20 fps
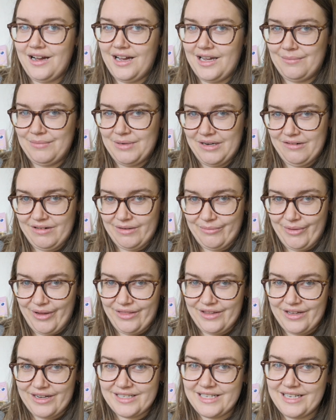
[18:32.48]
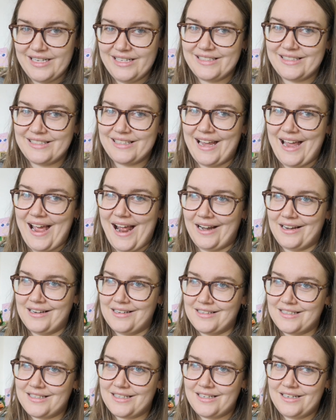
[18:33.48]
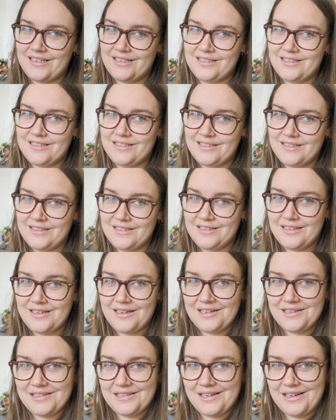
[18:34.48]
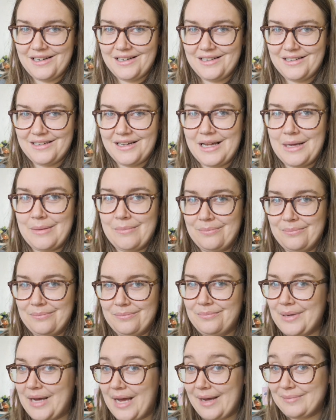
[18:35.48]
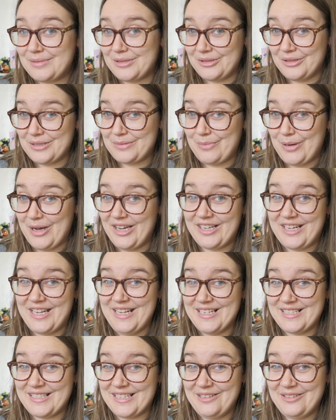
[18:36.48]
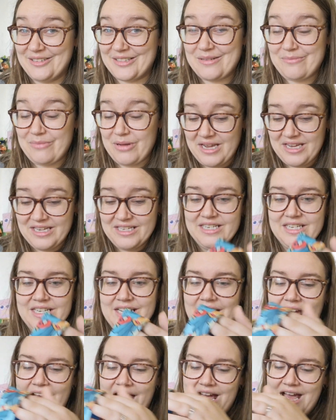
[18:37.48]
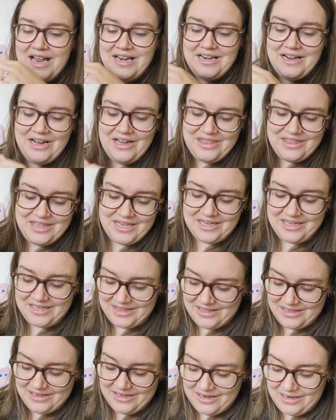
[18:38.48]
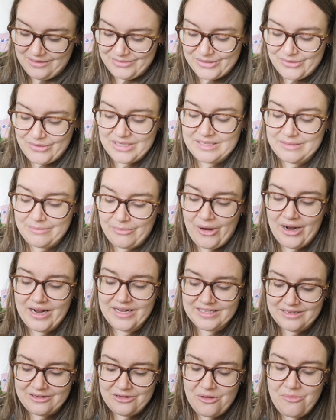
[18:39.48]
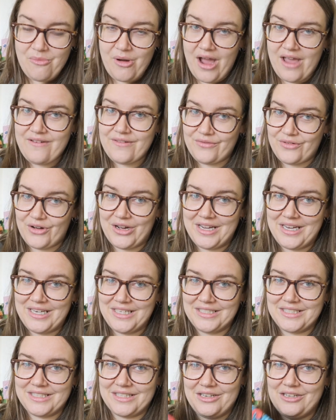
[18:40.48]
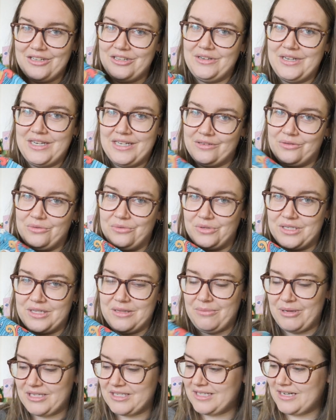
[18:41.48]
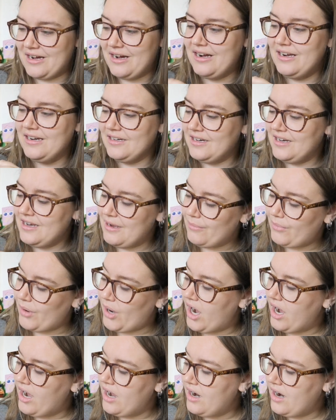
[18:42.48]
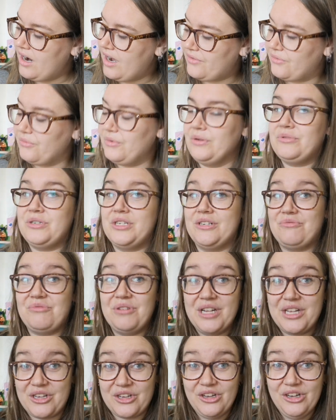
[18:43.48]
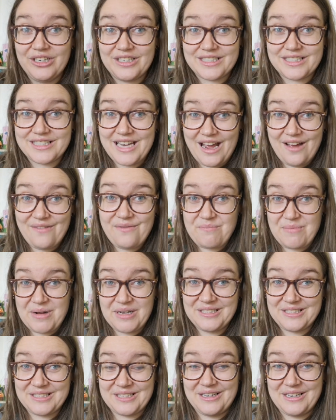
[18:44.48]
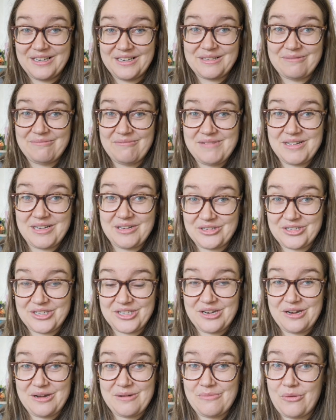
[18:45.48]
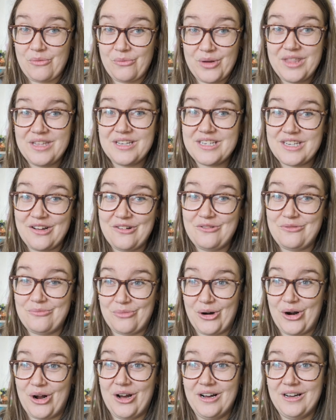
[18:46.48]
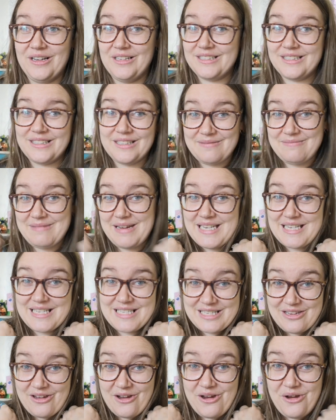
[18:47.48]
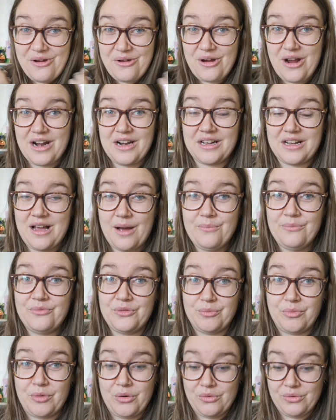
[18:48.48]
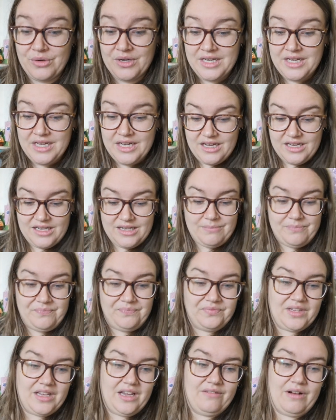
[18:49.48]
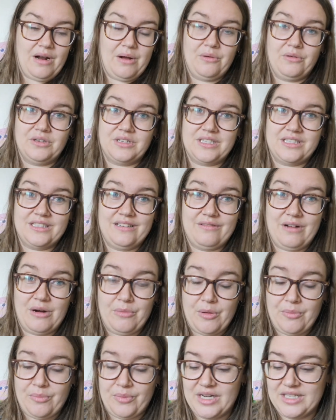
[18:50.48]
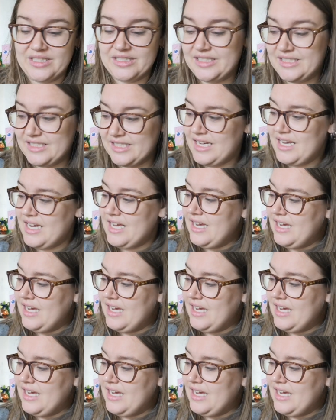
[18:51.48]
I am nearing my thirties and I am perhaps not as perky as I used to be, and I think that I was quite surprised. So you might find that you need to alter the bust dart, but I thought it was just really good to have a bust dart in a swimming costume with a shelf bra. Made it so kind of comfortable um, around around my bust.